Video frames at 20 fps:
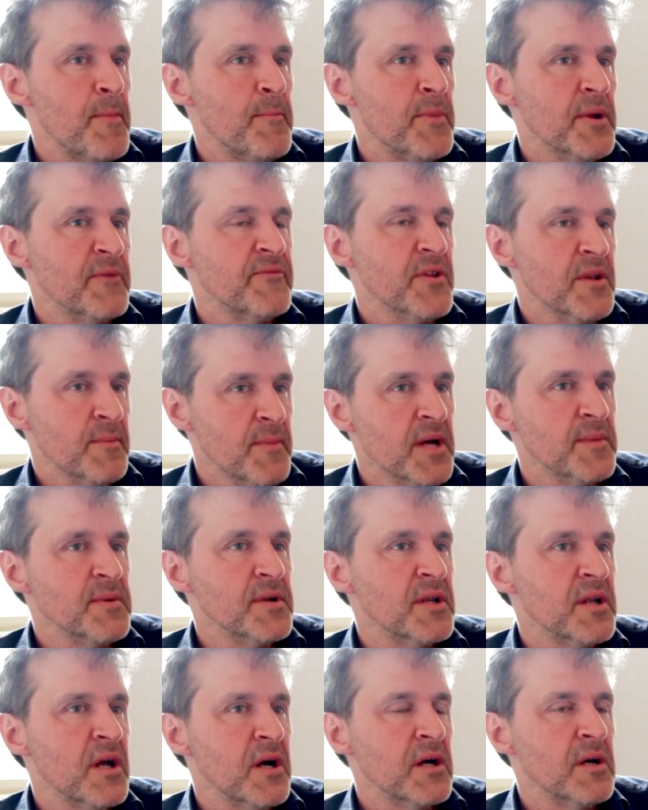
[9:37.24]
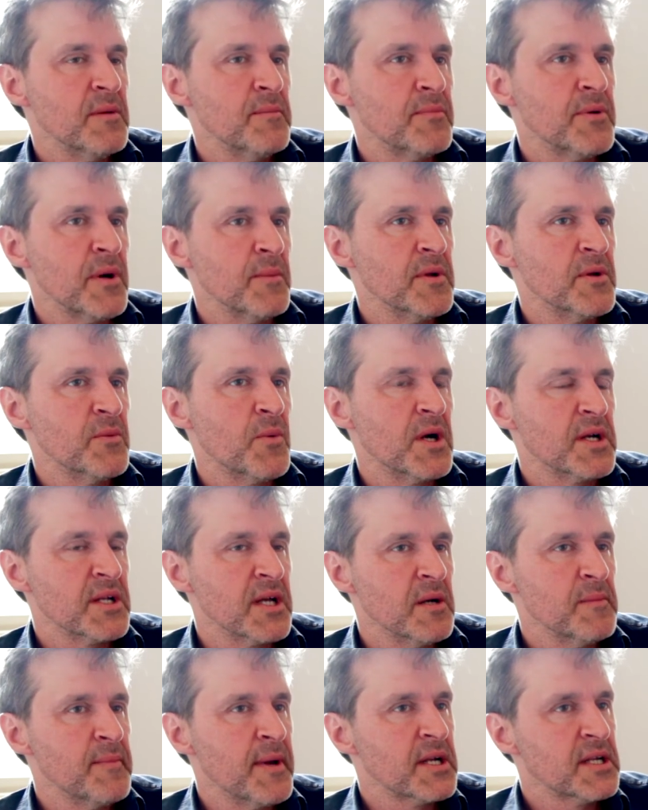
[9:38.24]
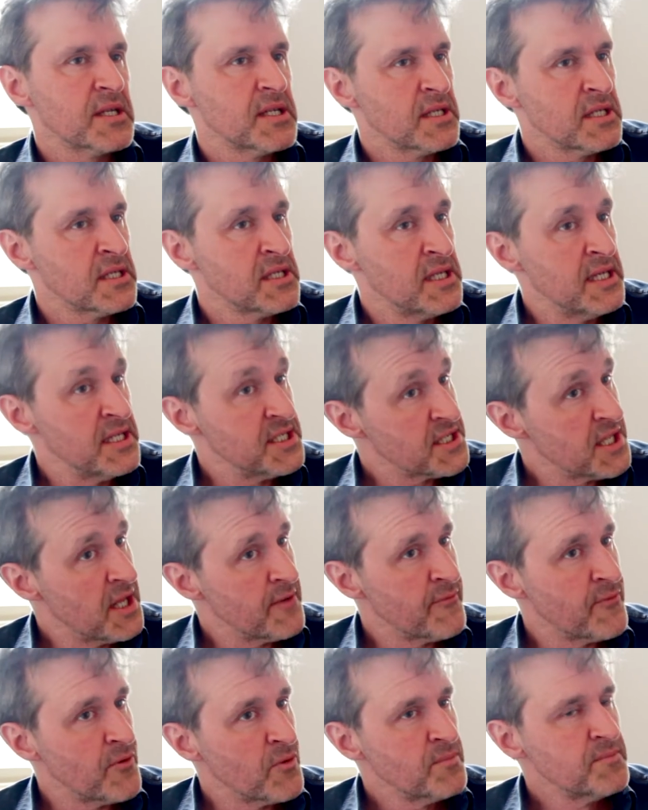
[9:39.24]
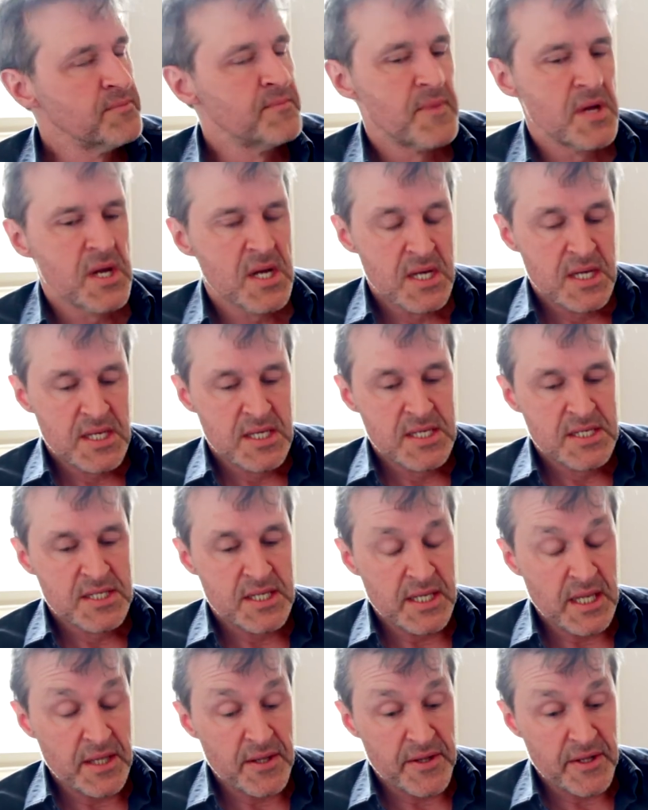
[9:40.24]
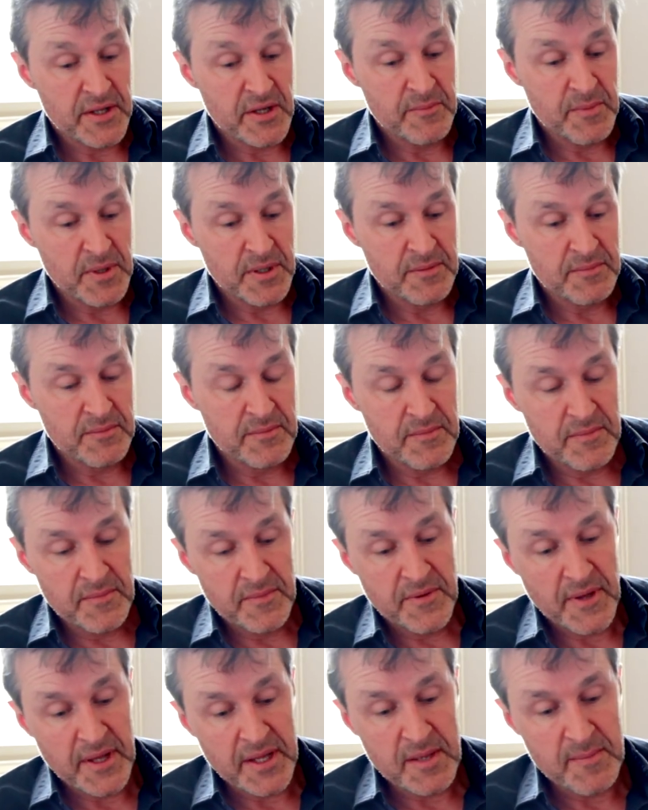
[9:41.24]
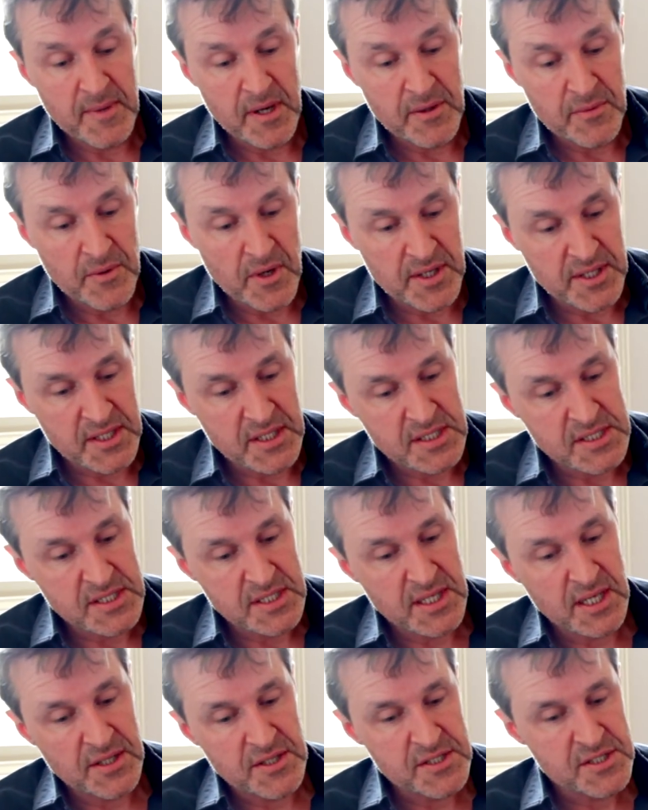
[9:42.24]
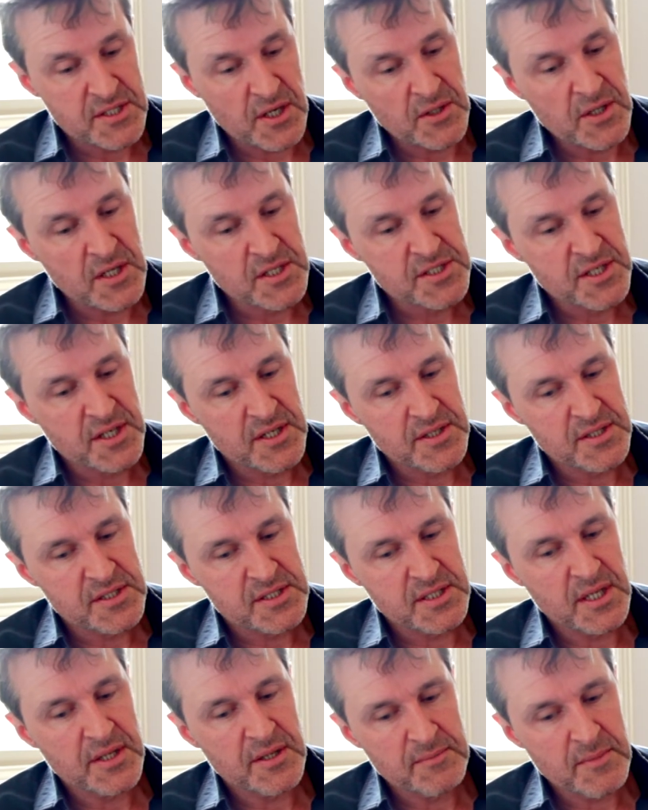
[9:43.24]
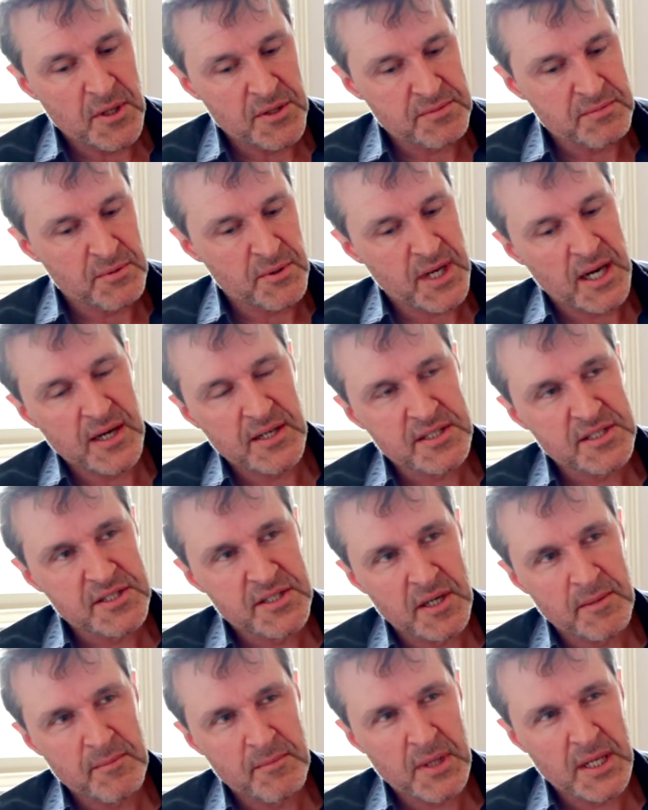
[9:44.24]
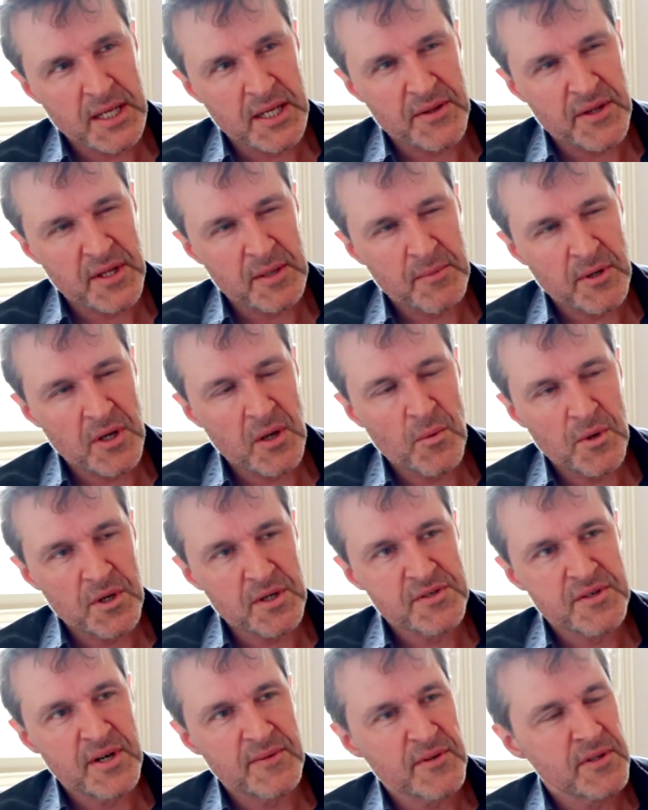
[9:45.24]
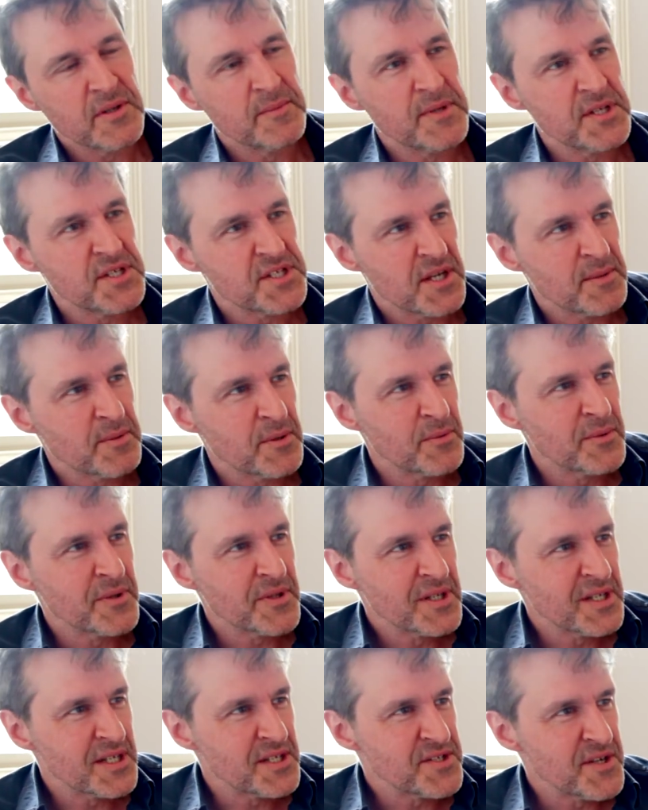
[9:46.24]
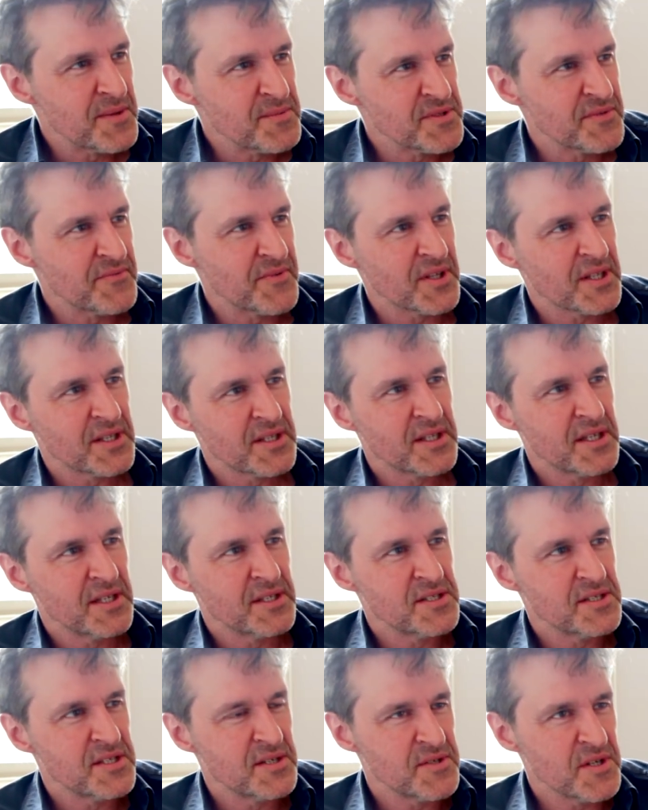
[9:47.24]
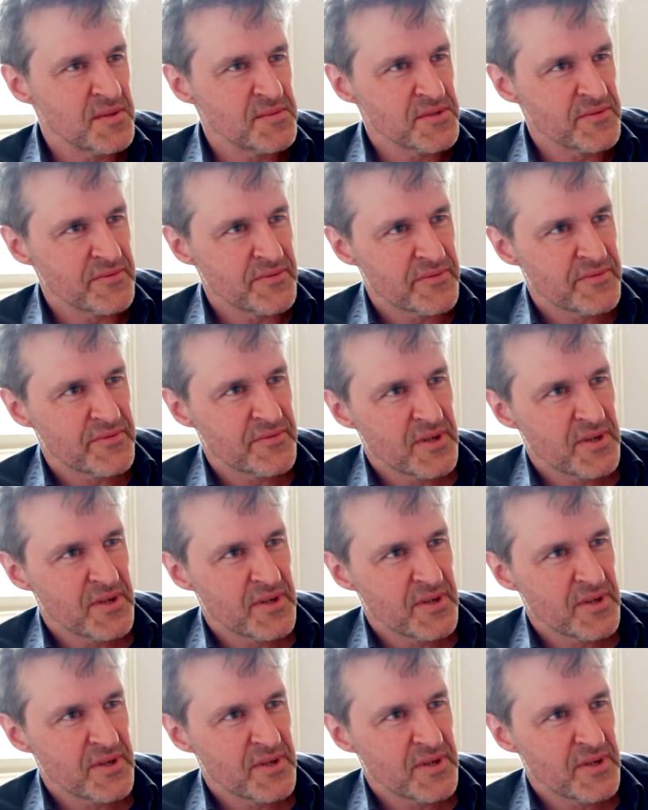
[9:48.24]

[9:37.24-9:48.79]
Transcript: But for the moment, I probably won't go back into that form. So the other thing I've been thinking about writing is another solo show. It's another multiple character type playing thing, but I want to travel a bit deeper with it in terms of.